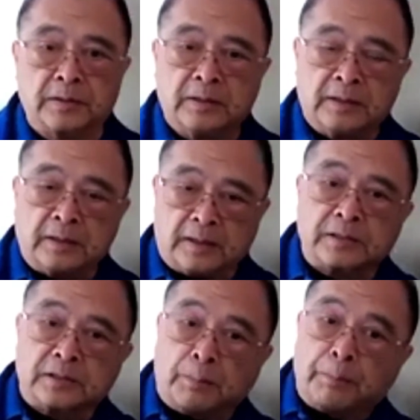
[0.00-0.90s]
That's the
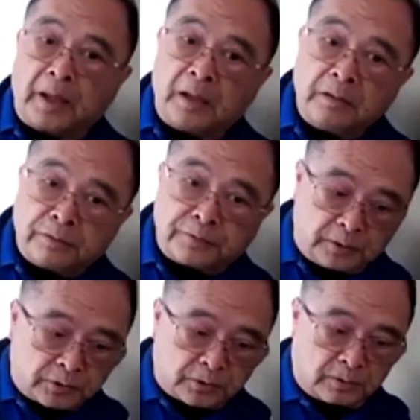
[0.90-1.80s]
main
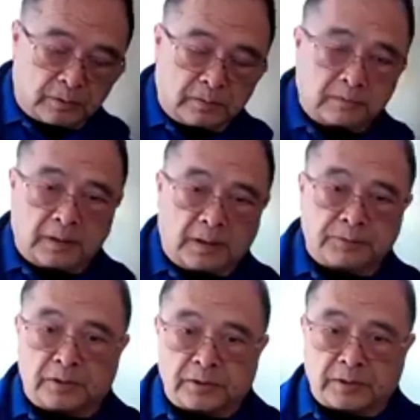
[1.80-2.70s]
feature of Sun
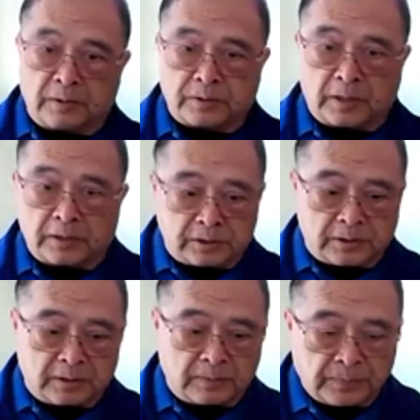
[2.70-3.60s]
Style Tai Chi.
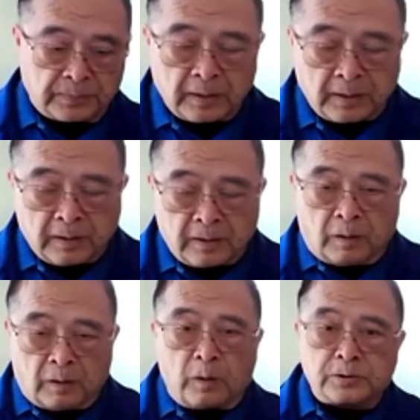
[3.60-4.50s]

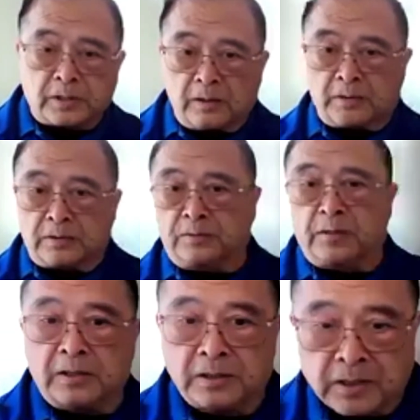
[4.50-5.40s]
All styles of Tai
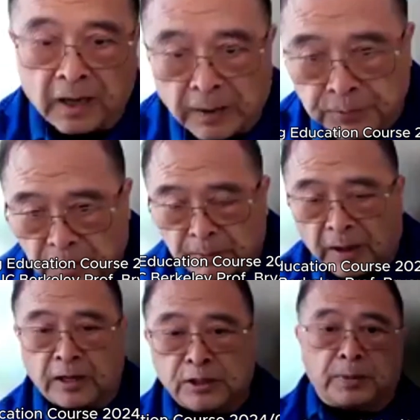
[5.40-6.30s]
Chi have some
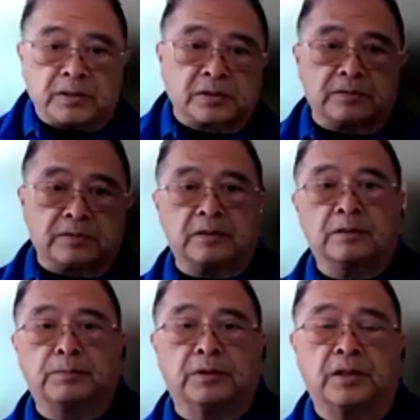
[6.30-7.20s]
aspects of it,
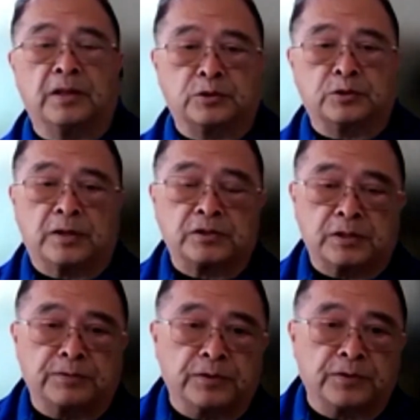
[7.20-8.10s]
but they stress
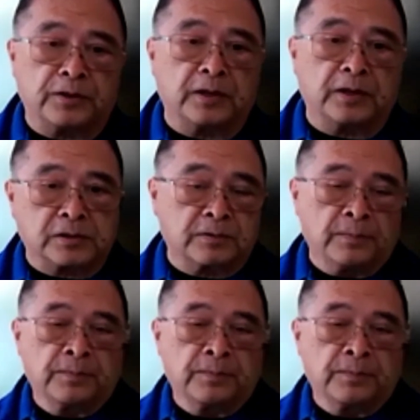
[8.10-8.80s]
different things.